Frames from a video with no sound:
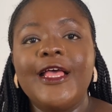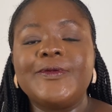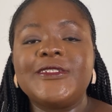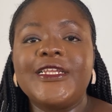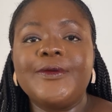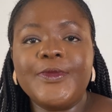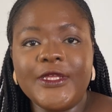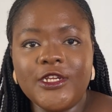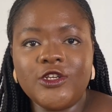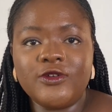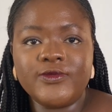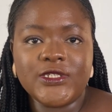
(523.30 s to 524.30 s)
especially
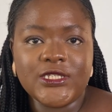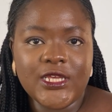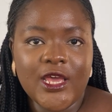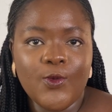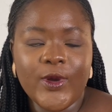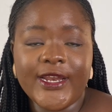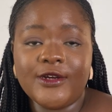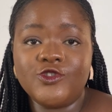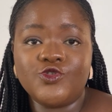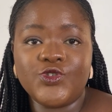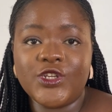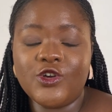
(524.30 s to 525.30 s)
beginning of this year when I
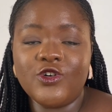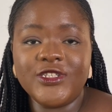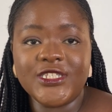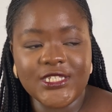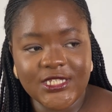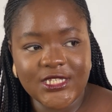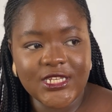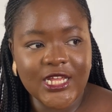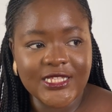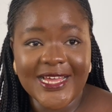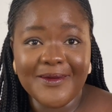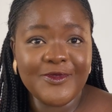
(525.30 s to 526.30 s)
was really
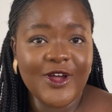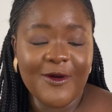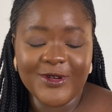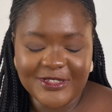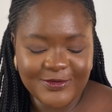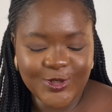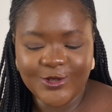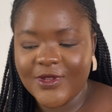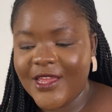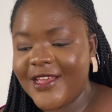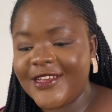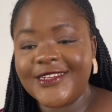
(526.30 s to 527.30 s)
consistent.
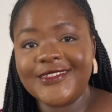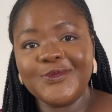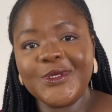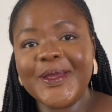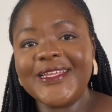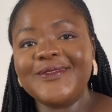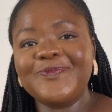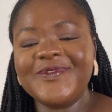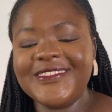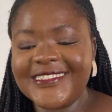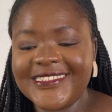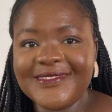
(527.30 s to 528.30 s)

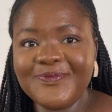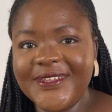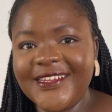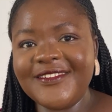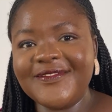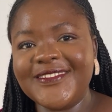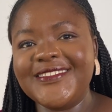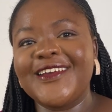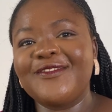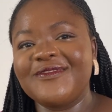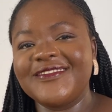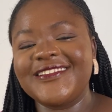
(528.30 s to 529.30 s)
This beginning of this
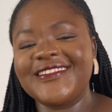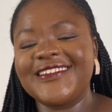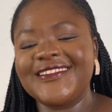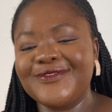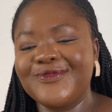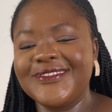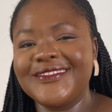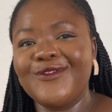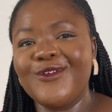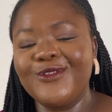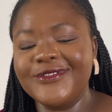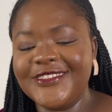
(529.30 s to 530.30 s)
year, consistency was
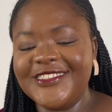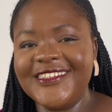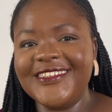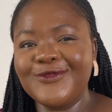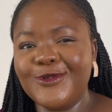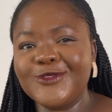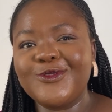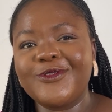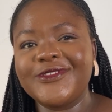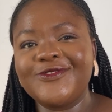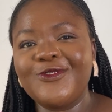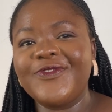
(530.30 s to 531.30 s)

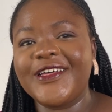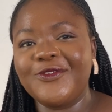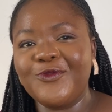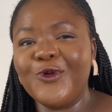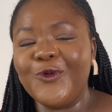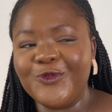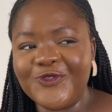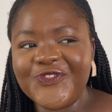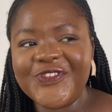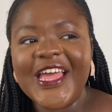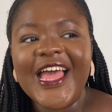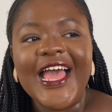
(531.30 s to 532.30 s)
on over the
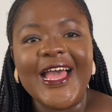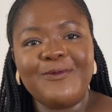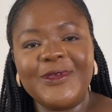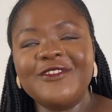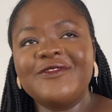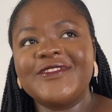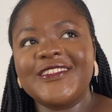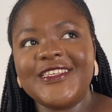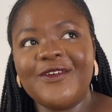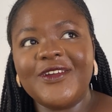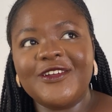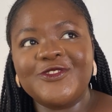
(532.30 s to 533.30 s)
roof. Beginning of this
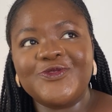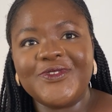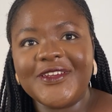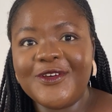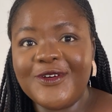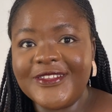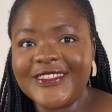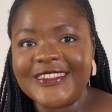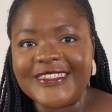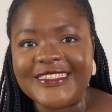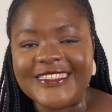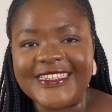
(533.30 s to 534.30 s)
year when I was really
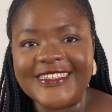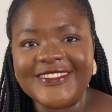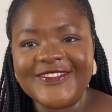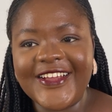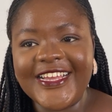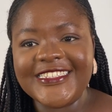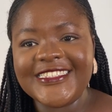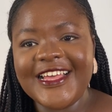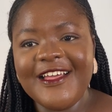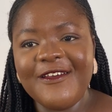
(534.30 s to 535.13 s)
consistent, right?